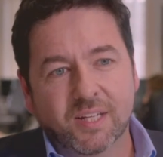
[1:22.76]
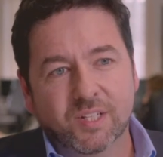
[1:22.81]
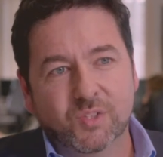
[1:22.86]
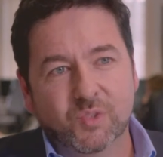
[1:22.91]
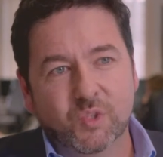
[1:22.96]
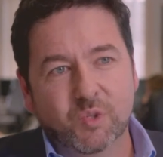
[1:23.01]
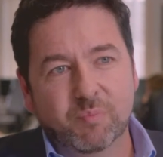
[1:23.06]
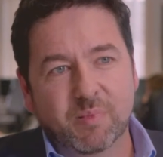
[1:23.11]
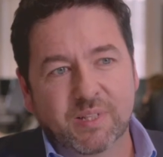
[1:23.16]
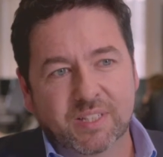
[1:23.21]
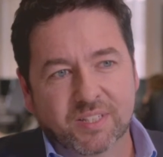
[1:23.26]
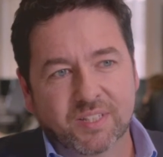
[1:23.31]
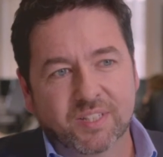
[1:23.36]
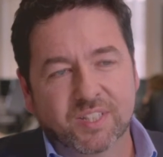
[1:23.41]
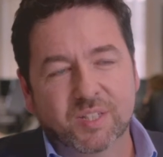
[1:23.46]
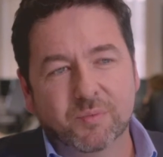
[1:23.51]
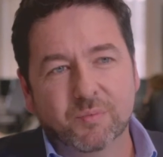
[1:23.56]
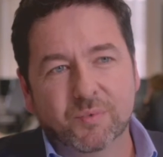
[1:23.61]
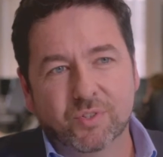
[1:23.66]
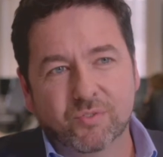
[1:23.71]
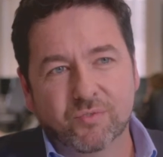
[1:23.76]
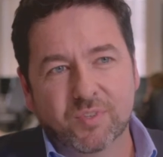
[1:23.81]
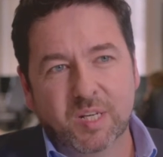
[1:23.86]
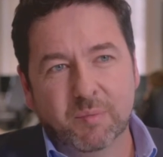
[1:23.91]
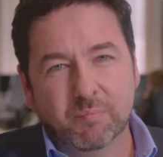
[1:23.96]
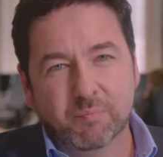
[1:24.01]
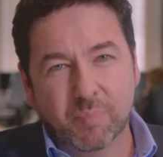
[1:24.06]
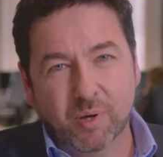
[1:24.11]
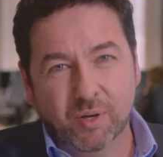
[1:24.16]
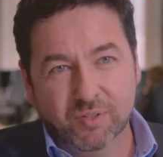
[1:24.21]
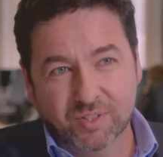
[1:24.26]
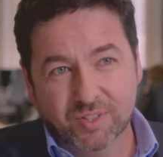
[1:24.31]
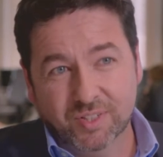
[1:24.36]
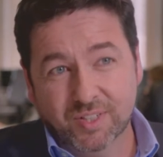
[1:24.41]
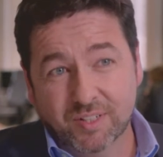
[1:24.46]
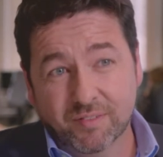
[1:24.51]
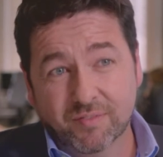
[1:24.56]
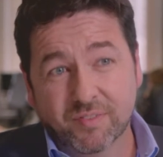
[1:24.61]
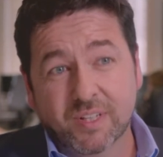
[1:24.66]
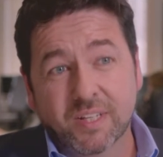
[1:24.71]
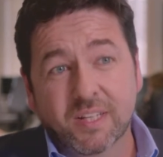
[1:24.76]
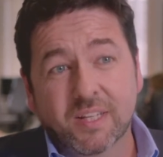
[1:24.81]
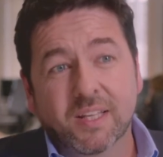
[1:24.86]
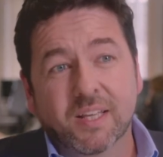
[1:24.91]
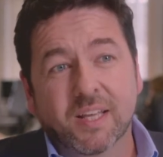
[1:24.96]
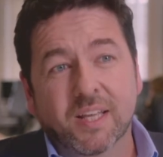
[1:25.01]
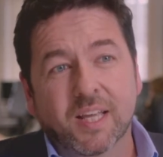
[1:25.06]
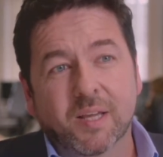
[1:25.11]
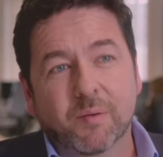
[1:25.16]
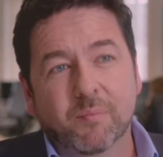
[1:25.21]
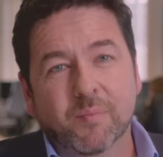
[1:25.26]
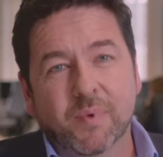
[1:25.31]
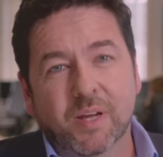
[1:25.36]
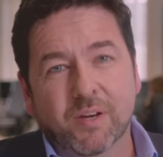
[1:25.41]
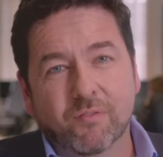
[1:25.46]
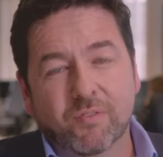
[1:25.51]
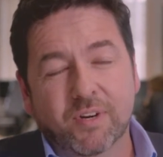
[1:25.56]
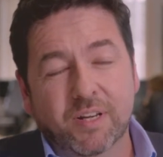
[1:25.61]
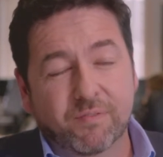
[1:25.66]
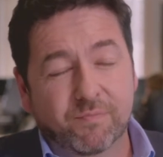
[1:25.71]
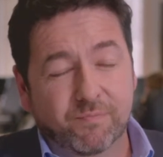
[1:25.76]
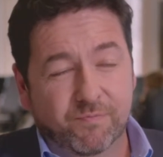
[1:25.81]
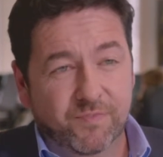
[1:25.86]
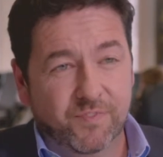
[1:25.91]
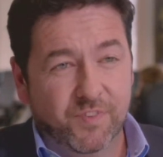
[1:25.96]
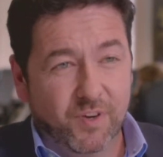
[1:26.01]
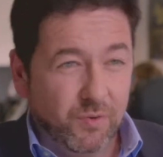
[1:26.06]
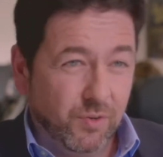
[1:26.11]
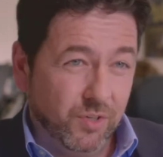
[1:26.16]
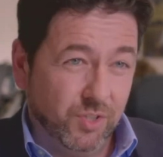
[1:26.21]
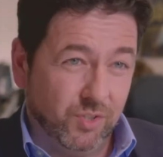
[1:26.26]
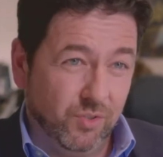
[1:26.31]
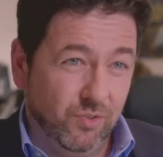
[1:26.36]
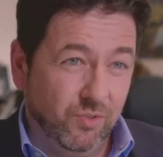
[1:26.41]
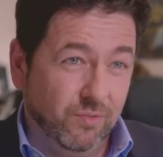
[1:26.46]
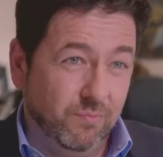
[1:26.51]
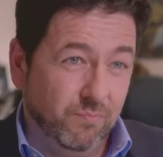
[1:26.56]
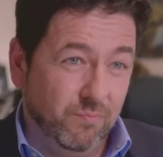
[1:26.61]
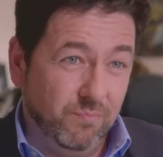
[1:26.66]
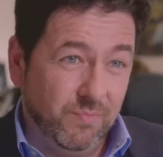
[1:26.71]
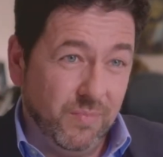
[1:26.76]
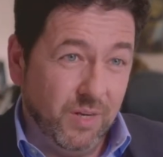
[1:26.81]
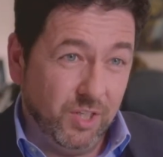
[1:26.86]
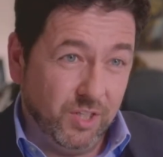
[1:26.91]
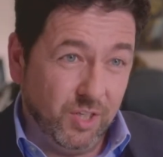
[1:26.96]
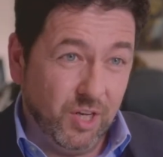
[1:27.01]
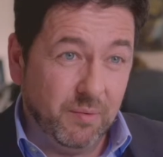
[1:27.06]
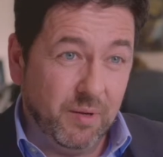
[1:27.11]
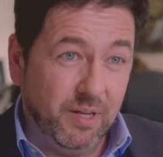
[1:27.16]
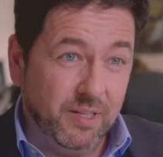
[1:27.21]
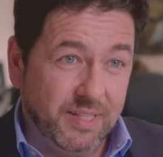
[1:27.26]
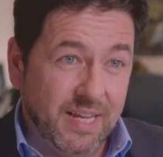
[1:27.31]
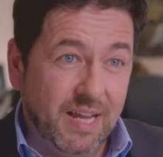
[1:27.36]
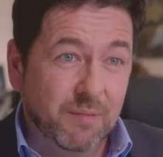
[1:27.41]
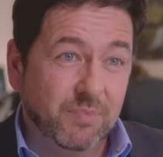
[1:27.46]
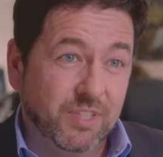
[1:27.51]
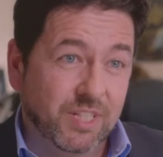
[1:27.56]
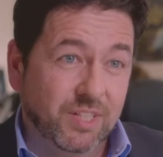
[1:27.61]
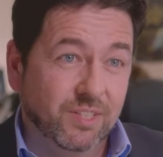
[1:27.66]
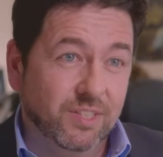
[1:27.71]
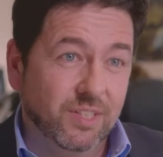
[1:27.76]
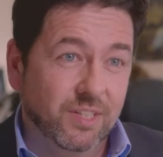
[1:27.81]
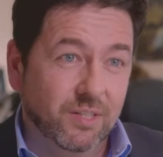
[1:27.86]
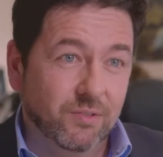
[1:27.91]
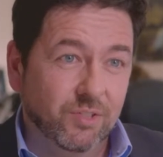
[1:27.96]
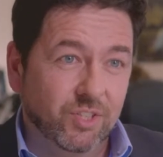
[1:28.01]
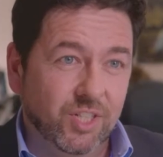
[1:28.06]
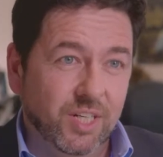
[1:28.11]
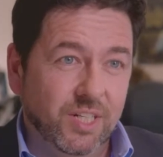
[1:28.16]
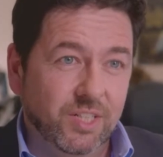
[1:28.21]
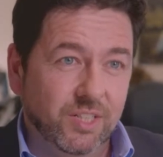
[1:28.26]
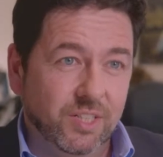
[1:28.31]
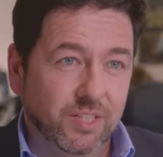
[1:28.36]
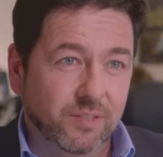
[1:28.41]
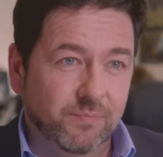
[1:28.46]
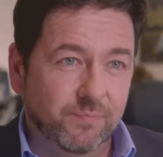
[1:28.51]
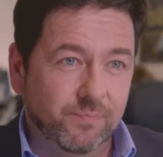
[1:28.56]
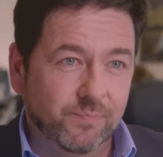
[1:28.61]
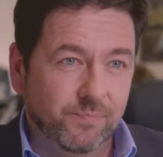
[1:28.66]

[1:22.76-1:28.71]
to a business that was really positive and really focused on adapting to those changes.